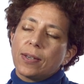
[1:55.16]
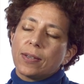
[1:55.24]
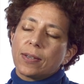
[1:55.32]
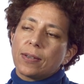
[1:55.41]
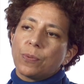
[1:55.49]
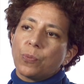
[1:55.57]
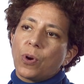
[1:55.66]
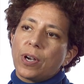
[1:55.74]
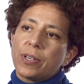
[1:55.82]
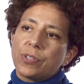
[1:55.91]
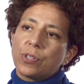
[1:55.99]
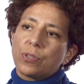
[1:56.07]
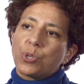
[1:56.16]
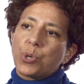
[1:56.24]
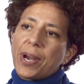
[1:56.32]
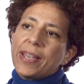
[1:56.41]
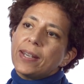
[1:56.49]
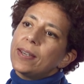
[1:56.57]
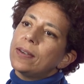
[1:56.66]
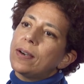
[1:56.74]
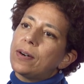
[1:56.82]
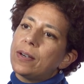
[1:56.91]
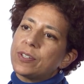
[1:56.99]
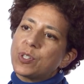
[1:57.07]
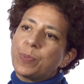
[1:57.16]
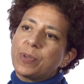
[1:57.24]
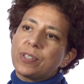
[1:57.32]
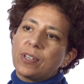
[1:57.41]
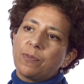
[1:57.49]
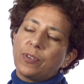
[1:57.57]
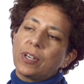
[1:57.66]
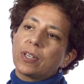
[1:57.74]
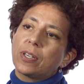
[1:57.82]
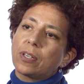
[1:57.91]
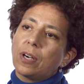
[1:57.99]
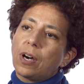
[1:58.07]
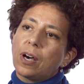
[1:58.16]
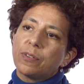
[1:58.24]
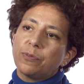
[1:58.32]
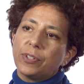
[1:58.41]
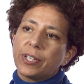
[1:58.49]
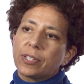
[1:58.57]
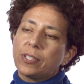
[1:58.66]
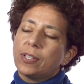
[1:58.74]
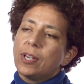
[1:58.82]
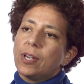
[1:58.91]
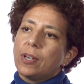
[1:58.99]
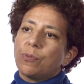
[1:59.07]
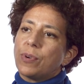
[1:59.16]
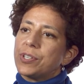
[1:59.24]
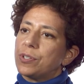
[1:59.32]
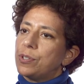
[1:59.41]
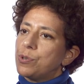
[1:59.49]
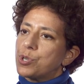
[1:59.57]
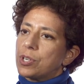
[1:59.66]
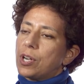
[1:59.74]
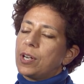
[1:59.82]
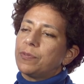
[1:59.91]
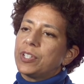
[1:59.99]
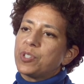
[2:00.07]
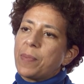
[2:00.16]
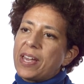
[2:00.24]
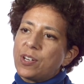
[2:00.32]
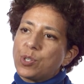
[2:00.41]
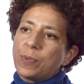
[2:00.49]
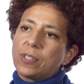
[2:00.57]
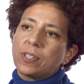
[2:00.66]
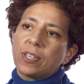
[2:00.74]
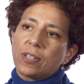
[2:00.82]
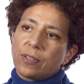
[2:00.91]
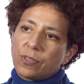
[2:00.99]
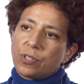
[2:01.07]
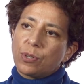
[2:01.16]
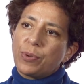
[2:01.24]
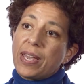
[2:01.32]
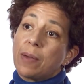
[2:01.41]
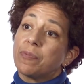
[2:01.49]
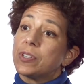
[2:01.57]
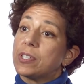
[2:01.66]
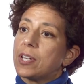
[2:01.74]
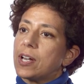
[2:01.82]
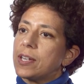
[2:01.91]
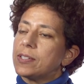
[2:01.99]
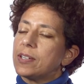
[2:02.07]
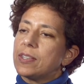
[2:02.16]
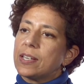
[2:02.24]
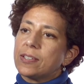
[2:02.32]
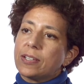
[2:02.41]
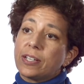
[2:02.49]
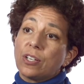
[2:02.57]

was training on specific conflict resolution, conflict management skills. So we emphasized things like